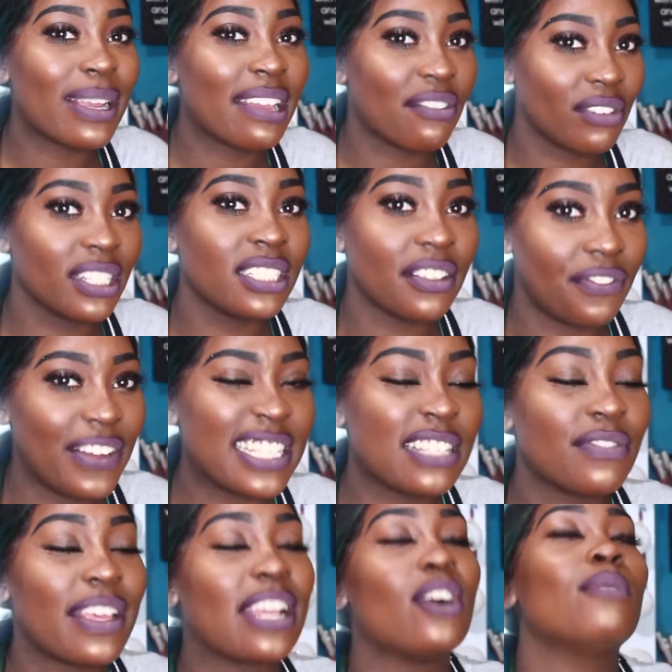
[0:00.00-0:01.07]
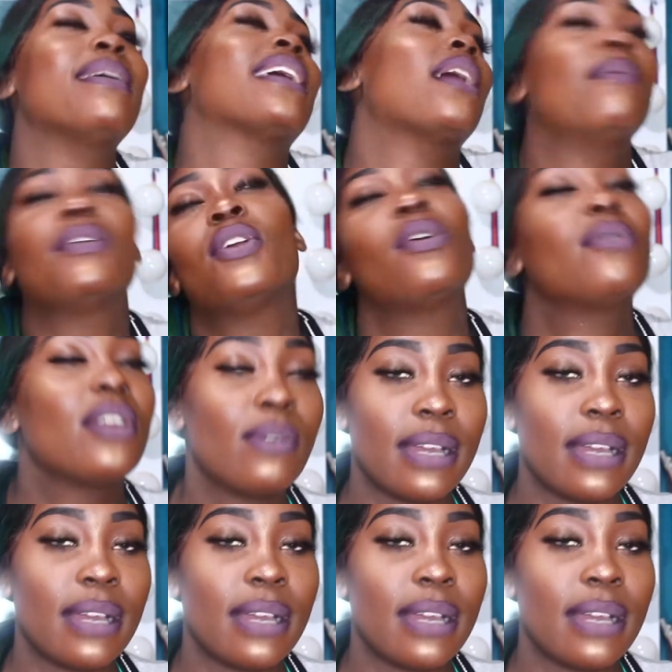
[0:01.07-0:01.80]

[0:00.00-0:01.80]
I get really defensive, like, oh my God, well, you don't know